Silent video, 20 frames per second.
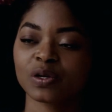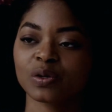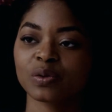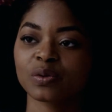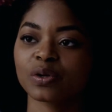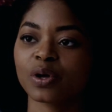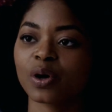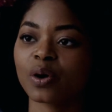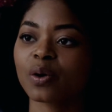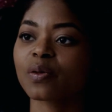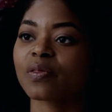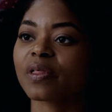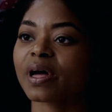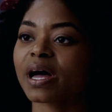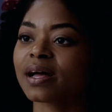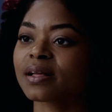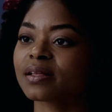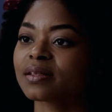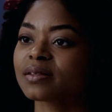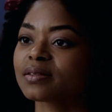you know
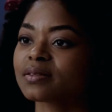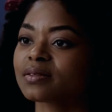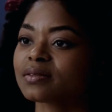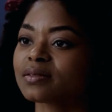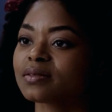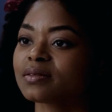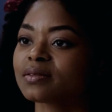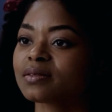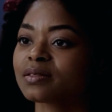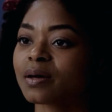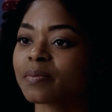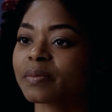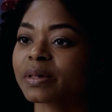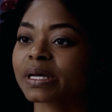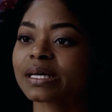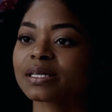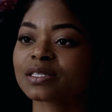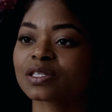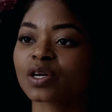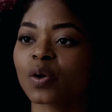that
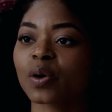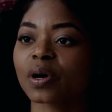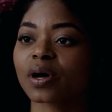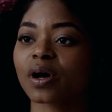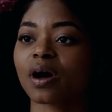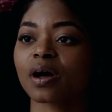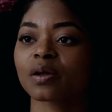something is going